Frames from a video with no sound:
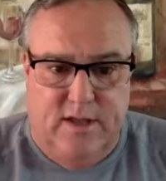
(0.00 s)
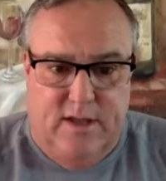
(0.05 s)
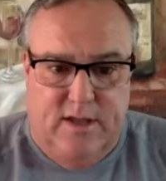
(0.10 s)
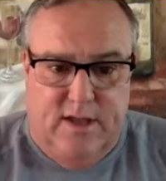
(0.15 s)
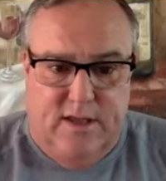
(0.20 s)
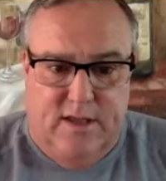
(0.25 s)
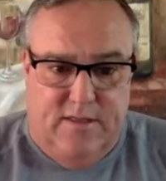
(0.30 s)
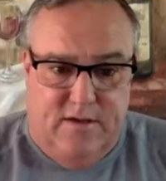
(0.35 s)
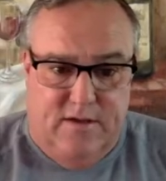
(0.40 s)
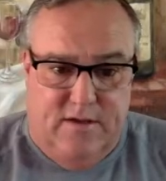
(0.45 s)

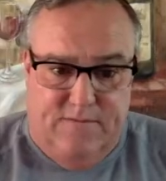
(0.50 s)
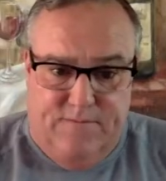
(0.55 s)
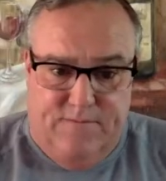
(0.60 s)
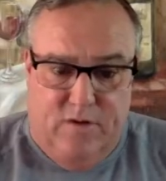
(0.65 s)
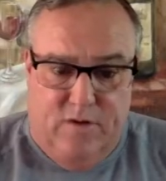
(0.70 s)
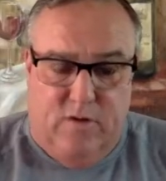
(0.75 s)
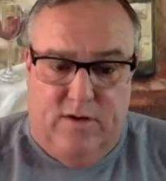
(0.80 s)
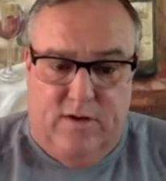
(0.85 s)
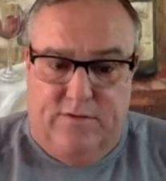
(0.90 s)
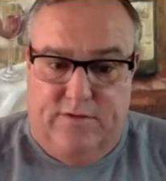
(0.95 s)
Uh, their
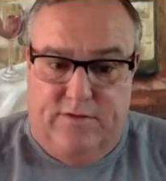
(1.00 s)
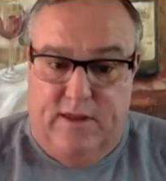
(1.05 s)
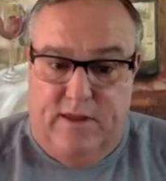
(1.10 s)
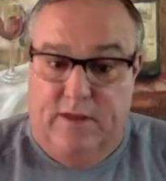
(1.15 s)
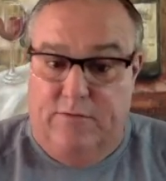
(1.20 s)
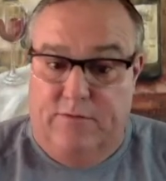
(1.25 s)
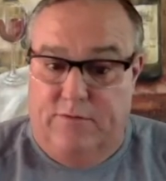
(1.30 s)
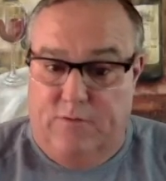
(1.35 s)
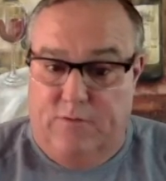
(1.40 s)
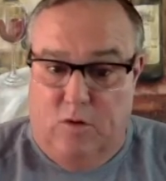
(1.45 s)
focus
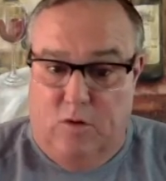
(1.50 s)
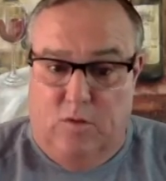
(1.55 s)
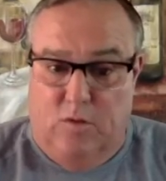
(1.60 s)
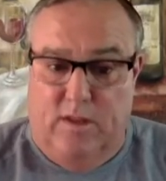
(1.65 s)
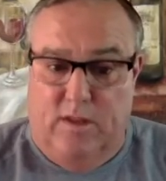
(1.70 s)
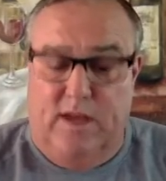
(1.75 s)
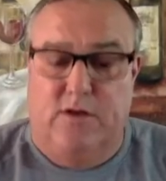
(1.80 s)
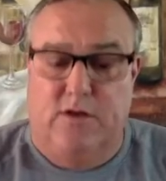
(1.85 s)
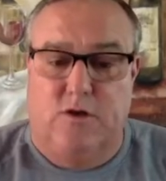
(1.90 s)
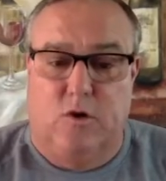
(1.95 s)
is
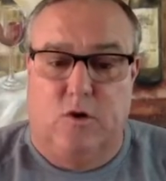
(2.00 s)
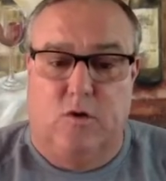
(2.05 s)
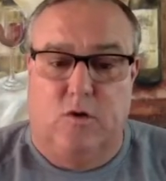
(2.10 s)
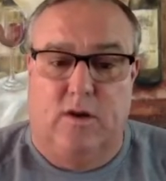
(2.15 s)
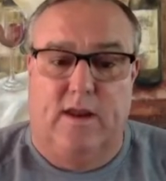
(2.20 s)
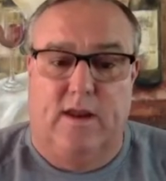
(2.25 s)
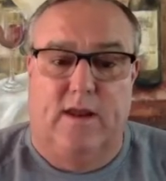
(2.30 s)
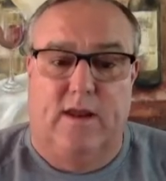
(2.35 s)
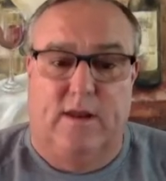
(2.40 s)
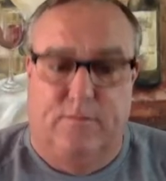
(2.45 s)
solely,
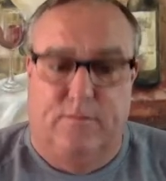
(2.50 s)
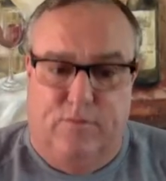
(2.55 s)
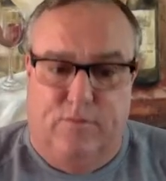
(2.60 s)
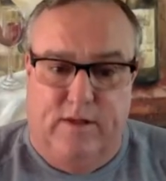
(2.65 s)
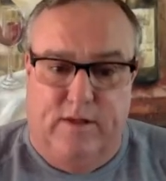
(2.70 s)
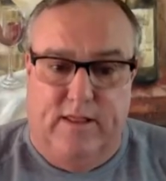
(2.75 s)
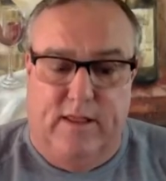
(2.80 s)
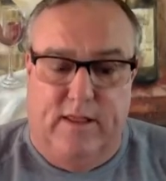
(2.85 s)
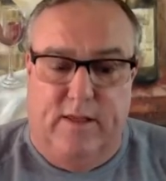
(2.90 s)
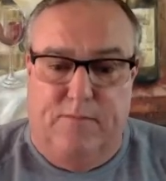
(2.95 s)
totally, and
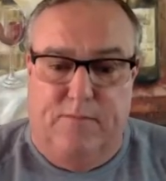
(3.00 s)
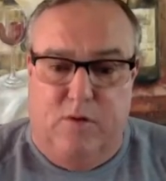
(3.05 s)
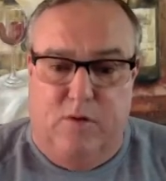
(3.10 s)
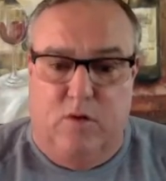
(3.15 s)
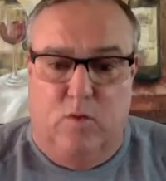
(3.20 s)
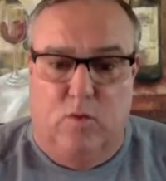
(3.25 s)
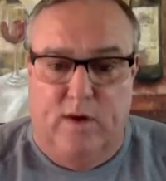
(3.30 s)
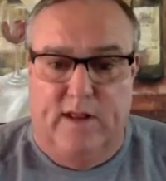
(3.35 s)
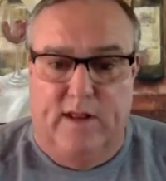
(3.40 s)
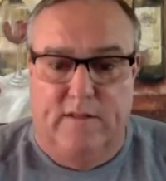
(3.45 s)
completely
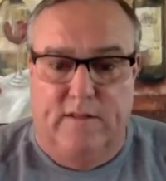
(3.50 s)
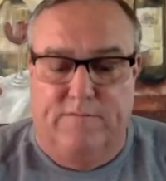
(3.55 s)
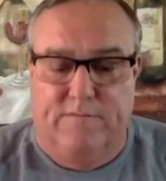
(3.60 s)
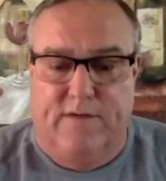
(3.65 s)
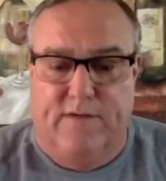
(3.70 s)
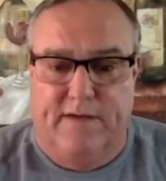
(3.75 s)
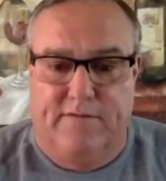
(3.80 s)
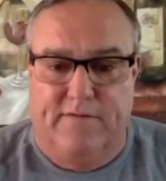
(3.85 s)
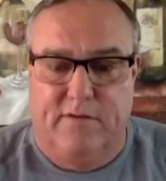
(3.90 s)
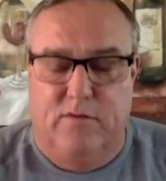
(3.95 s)
upon winning the
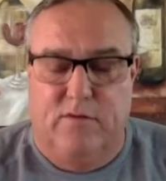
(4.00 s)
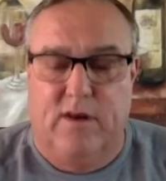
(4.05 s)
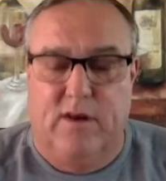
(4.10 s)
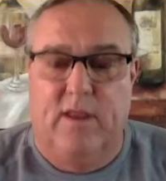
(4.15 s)
500,